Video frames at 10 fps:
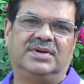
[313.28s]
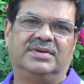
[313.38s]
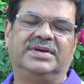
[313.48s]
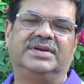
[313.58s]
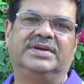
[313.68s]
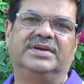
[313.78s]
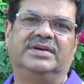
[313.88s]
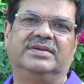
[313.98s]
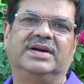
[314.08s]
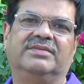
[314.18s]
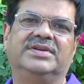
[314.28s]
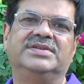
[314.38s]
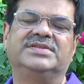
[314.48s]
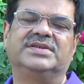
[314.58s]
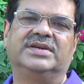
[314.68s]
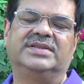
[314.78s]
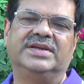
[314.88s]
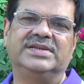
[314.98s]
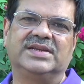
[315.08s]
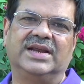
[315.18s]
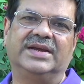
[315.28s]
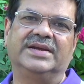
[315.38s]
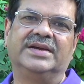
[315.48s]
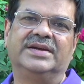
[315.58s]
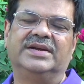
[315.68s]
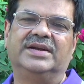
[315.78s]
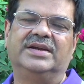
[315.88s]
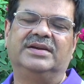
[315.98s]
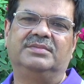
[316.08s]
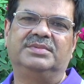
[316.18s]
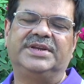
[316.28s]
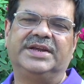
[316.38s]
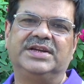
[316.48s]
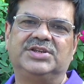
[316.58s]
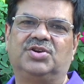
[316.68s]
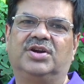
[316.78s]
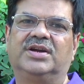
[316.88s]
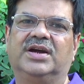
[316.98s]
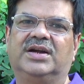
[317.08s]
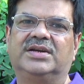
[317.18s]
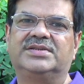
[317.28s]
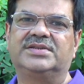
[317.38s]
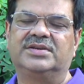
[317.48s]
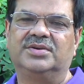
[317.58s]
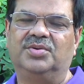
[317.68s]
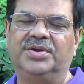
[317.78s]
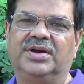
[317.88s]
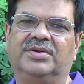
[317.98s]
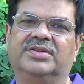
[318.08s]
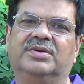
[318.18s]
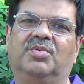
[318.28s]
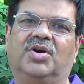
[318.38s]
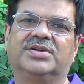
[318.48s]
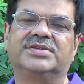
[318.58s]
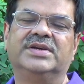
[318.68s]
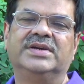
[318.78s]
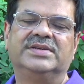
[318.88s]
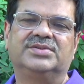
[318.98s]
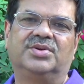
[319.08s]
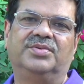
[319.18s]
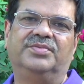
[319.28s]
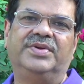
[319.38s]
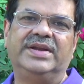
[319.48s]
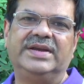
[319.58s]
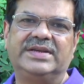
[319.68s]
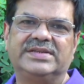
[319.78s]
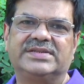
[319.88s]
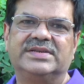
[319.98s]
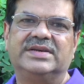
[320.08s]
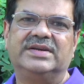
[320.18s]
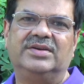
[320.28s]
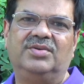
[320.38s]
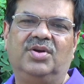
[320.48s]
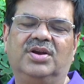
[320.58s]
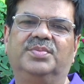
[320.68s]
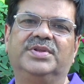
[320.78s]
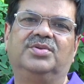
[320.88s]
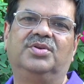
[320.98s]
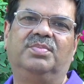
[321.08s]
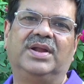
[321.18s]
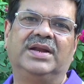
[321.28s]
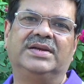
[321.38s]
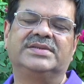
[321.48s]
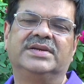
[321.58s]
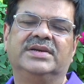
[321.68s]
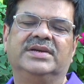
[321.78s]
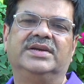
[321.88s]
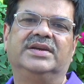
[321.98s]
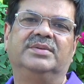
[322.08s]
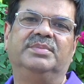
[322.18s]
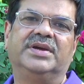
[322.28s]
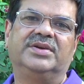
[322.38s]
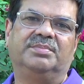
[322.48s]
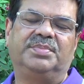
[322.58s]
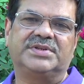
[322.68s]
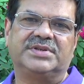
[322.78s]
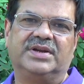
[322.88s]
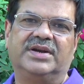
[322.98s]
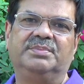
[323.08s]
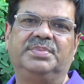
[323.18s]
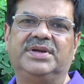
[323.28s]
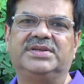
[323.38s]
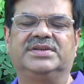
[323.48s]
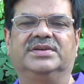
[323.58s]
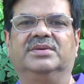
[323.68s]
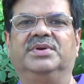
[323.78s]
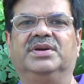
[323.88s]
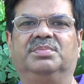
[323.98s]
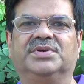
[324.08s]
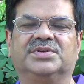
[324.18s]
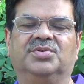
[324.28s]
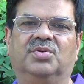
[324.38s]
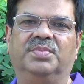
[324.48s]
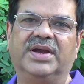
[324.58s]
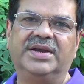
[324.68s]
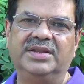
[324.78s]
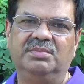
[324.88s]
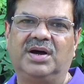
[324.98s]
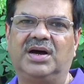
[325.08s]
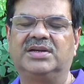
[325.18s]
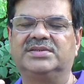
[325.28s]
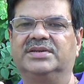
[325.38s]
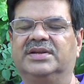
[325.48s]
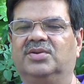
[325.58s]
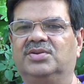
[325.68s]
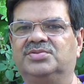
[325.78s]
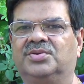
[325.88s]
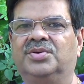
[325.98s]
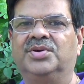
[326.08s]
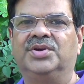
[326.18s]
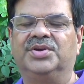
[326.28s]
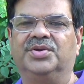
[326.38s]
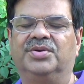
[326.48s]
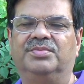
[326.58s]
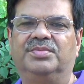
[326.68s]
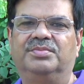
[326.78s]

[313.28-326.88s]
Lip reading: it governs things like taking shortcuts, going out of the box. So when it is not with good planets, it can make a person a rapist, it can make a person go behind the bars, it can also, you know,